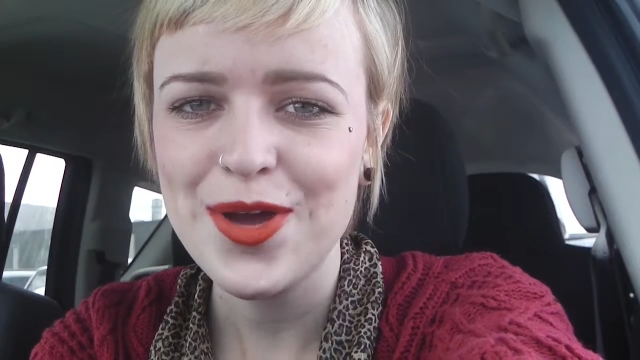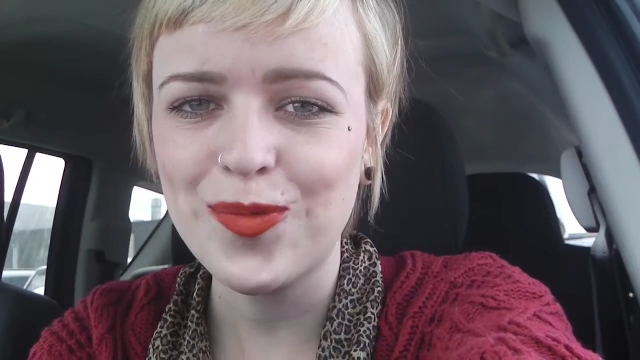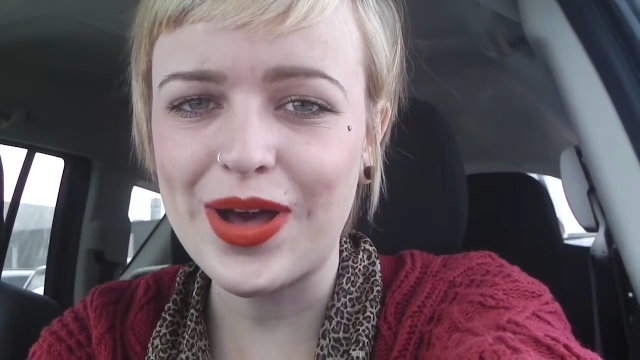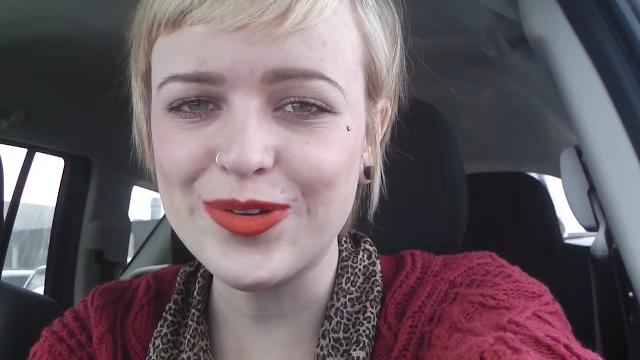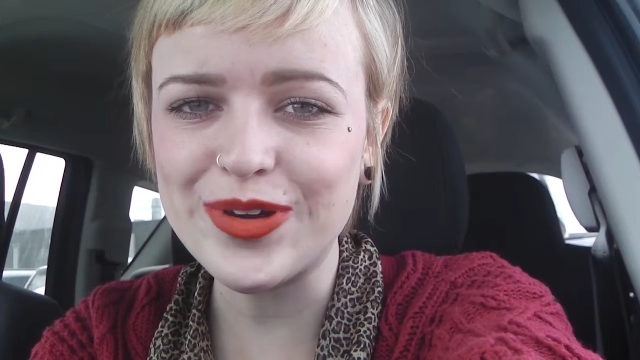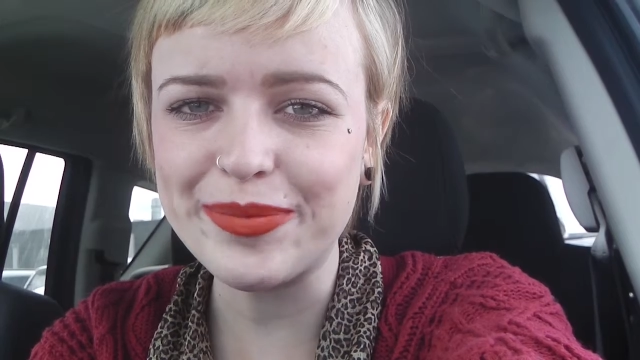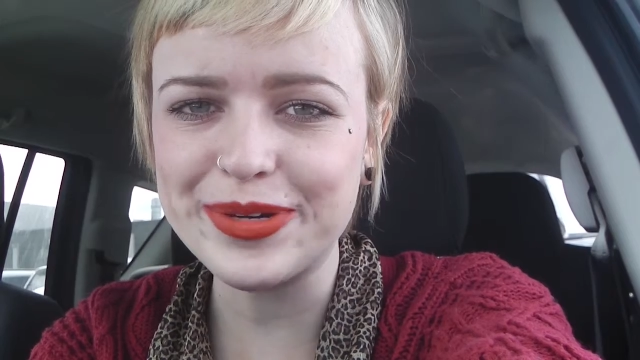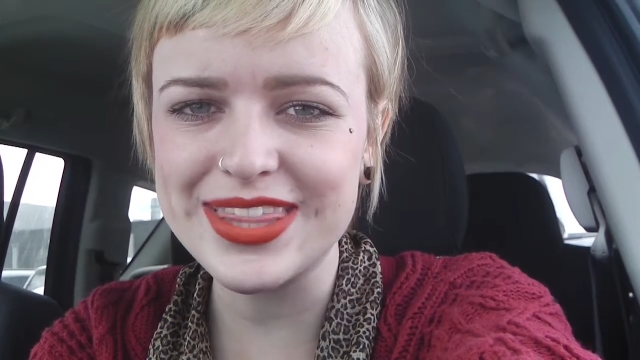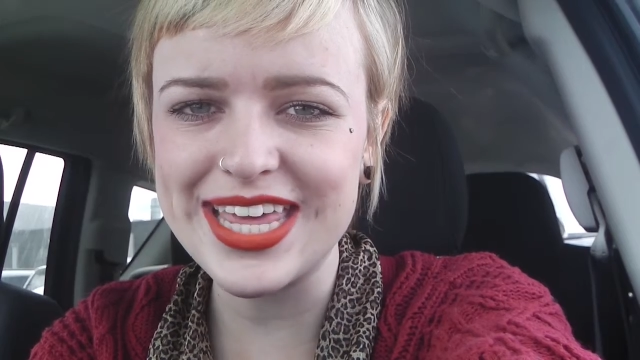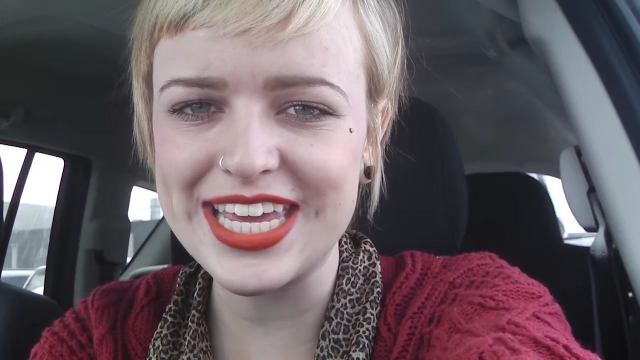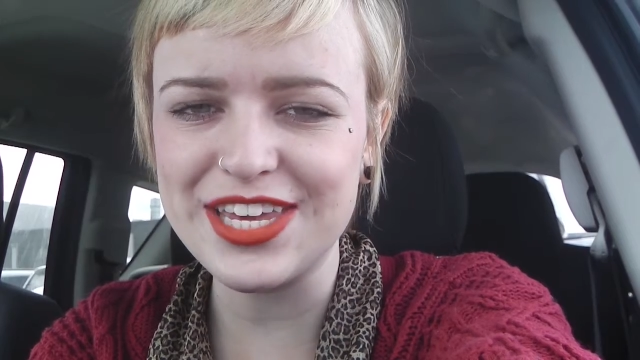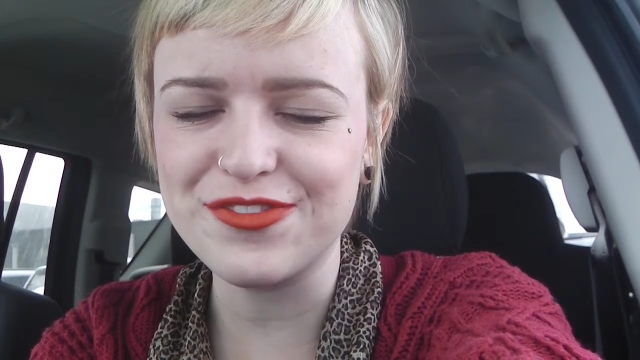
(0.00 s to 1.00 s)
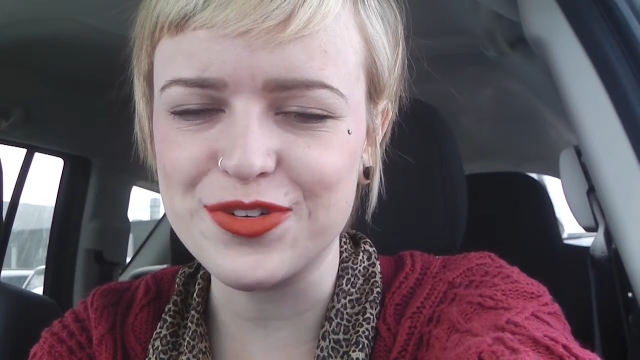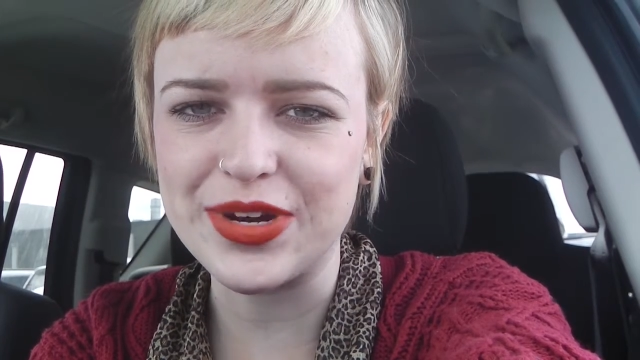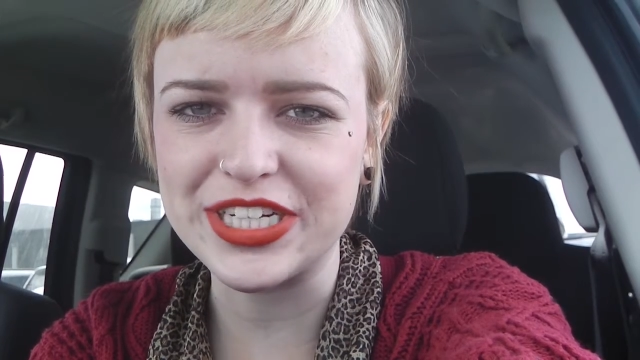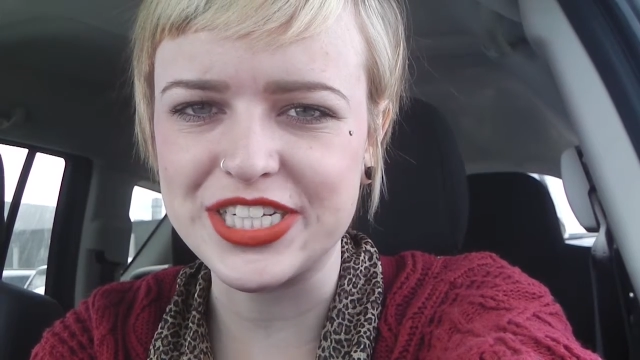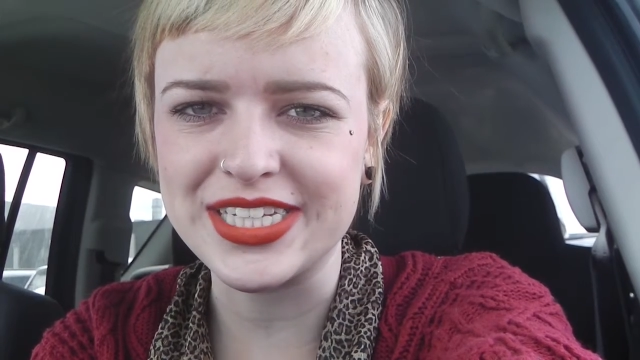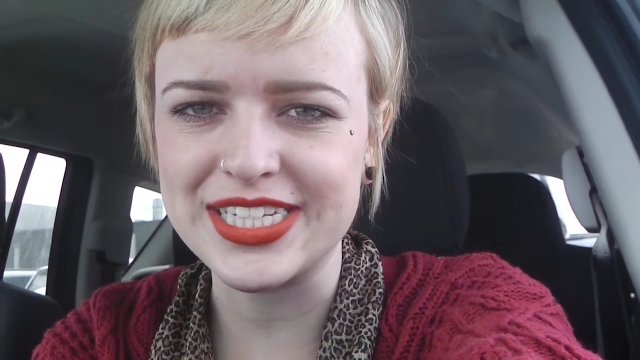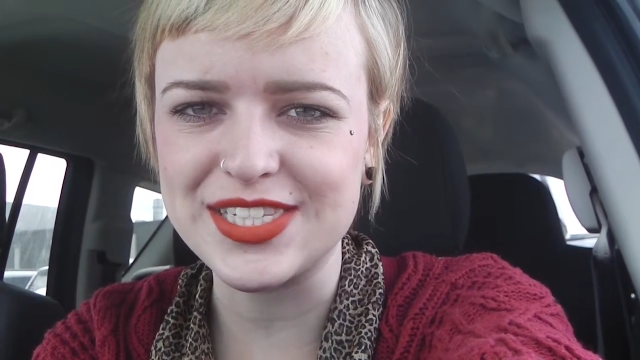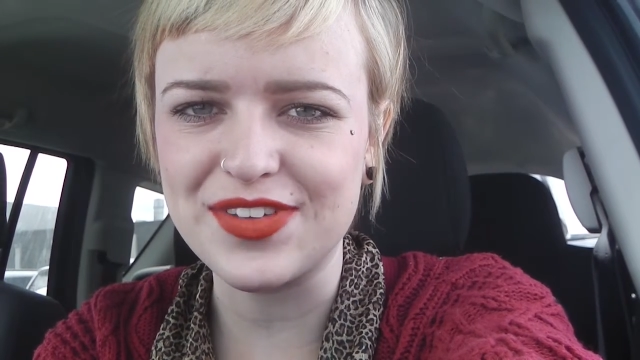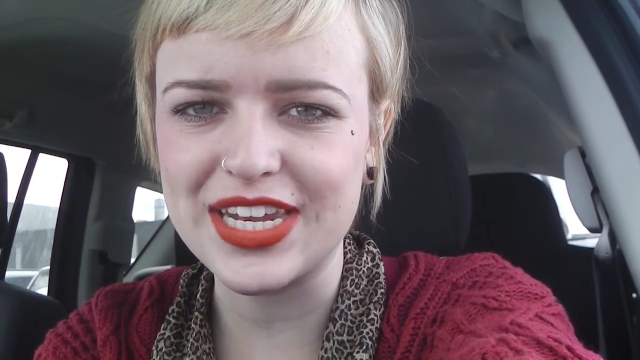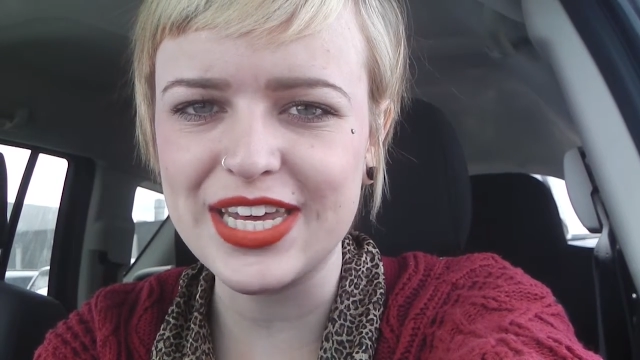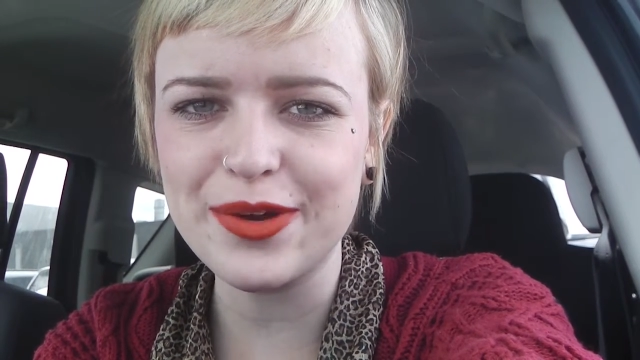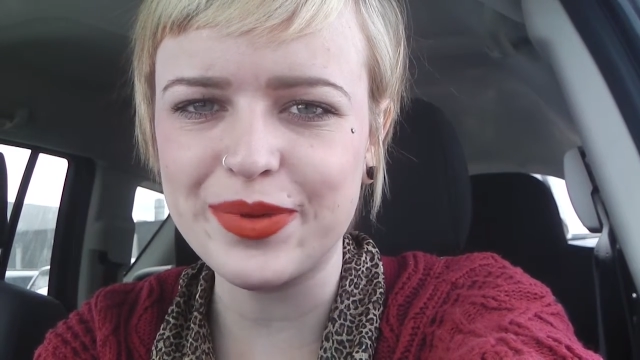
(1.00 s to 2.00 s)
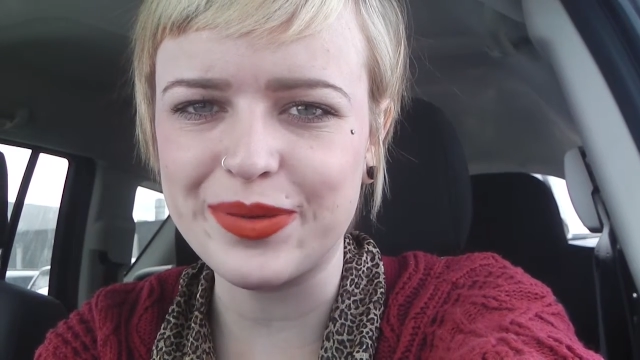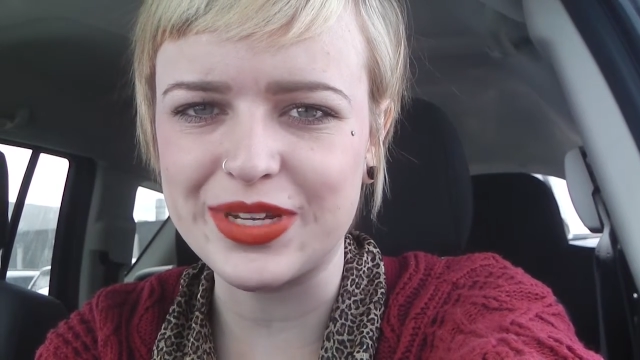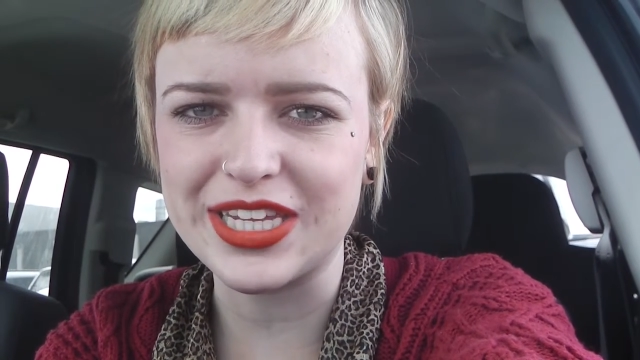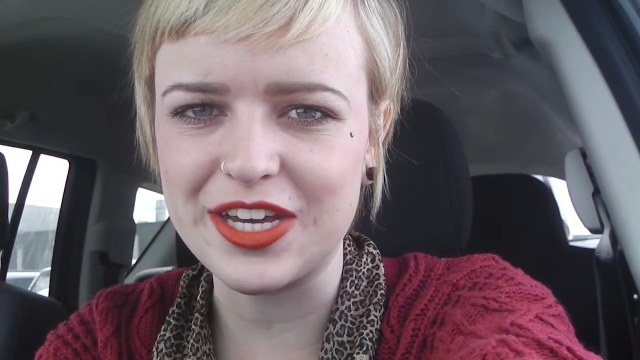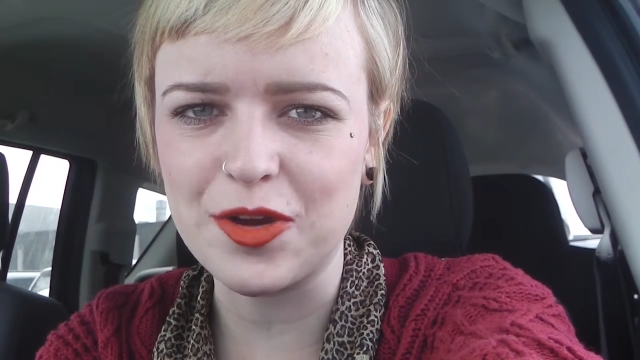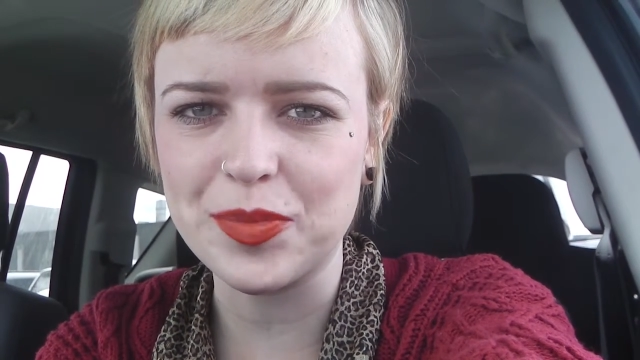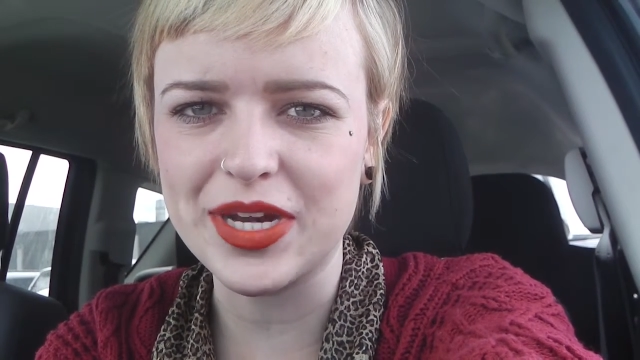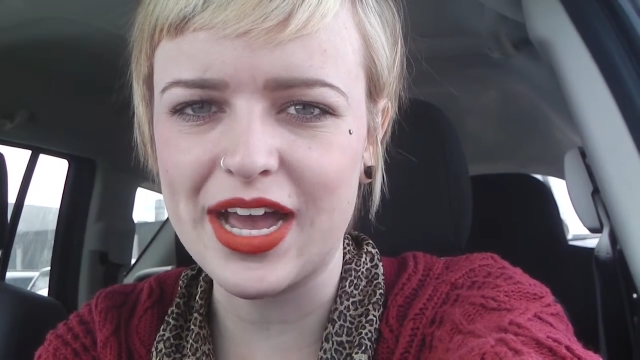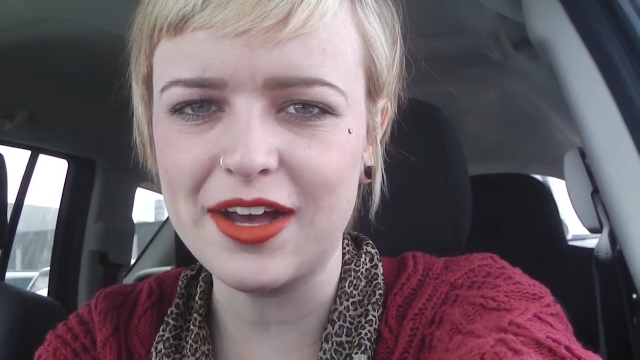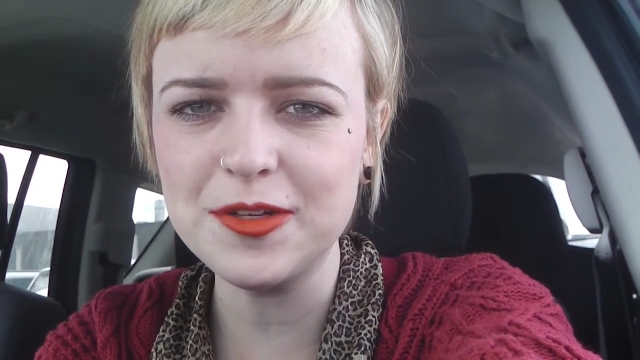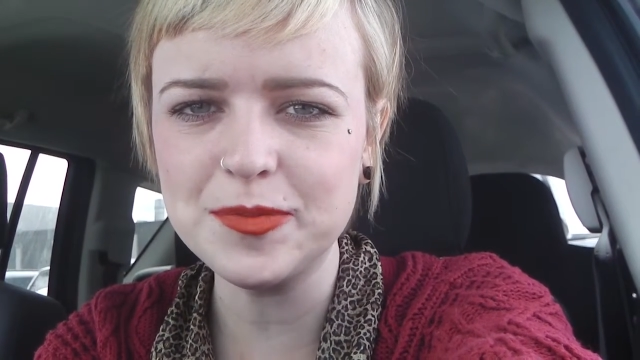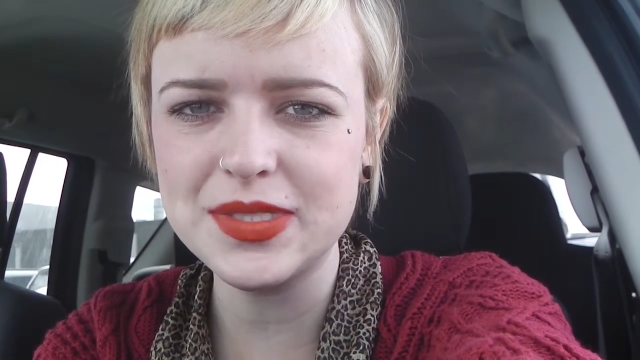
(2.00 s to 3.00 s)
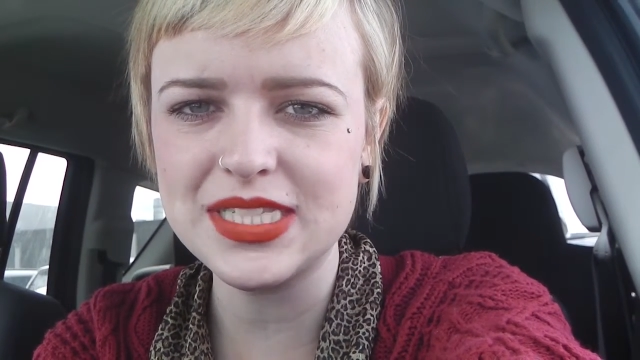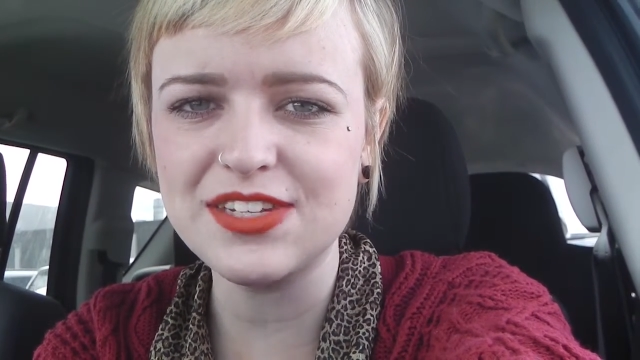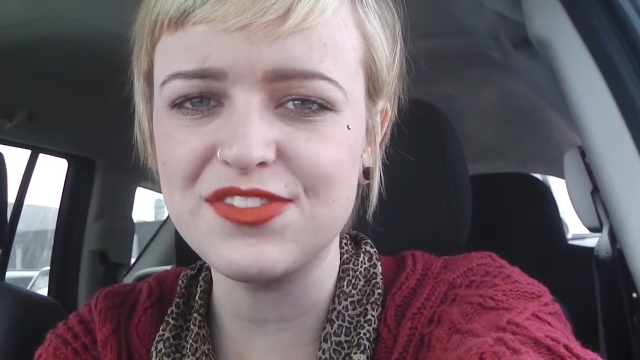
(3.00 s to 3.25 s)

Well, Robert, thank you for watching this video. We really hope it helps.